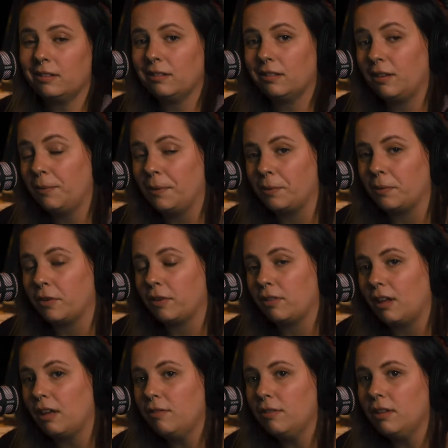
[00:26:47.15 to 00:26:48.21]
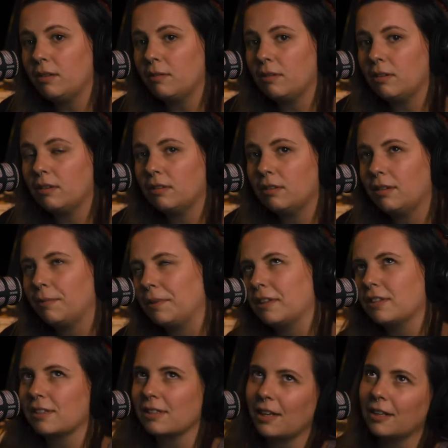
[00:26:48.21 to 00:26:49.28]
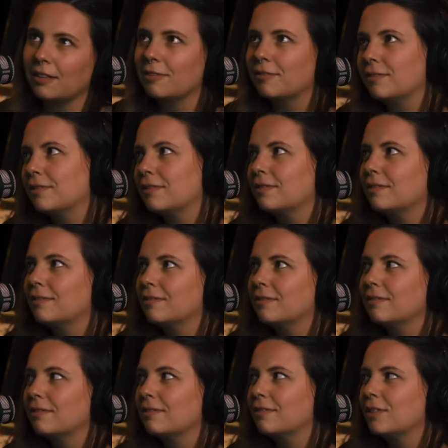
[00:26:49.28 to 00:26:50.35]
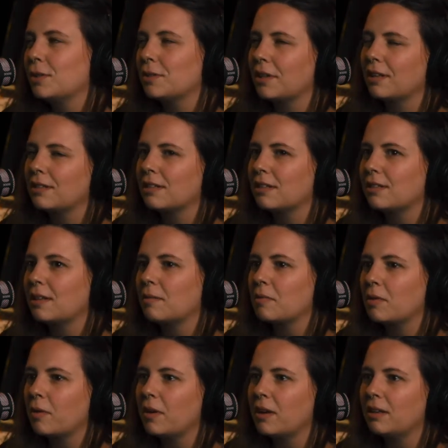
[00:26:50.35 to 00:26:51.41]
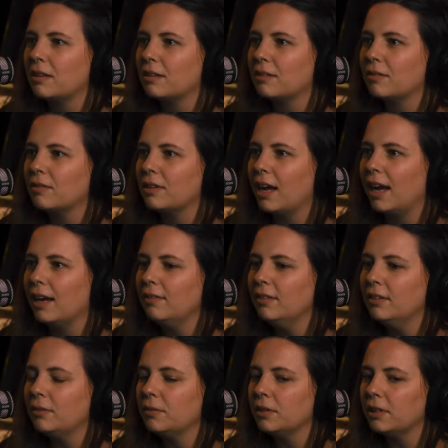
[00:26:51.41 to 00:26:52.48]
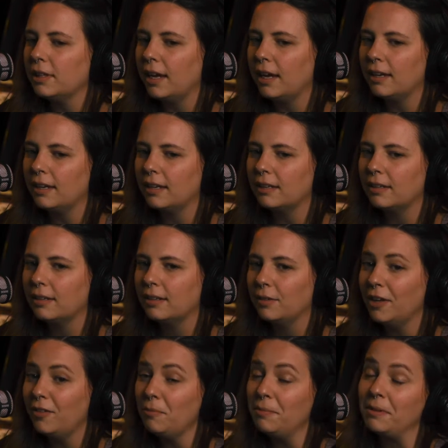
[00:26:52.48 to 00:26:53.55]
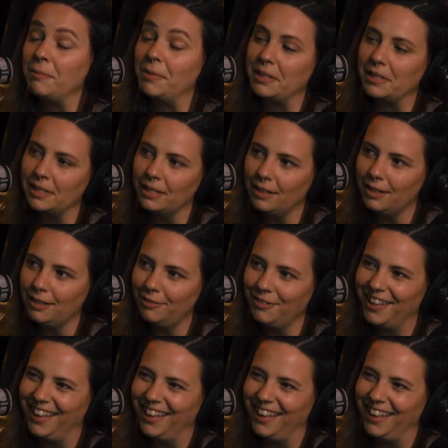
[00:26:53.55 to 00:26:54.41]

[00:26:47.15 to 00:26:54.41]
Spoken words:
I mean, thankfully, this is kind of two sides of the same coin. We haven't been busy enough